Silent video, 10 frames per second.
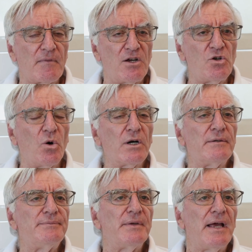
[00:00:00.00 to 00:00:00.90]
door,
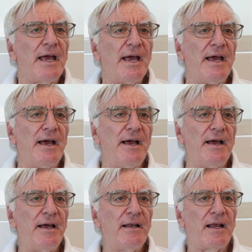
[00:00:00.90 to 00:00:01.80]

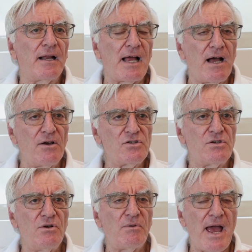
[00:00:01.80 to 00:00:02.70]
and it allows
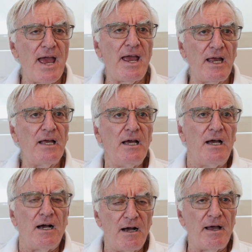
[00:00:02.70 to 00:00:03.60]
you to hang
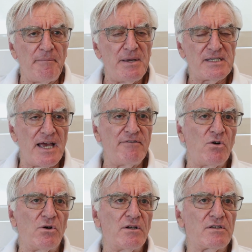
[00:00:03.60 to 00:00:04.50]
a piece of heavy
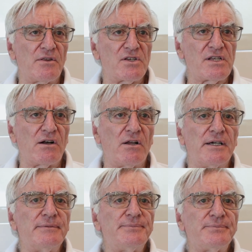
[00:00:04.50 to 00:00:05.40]
ordnance on the center line.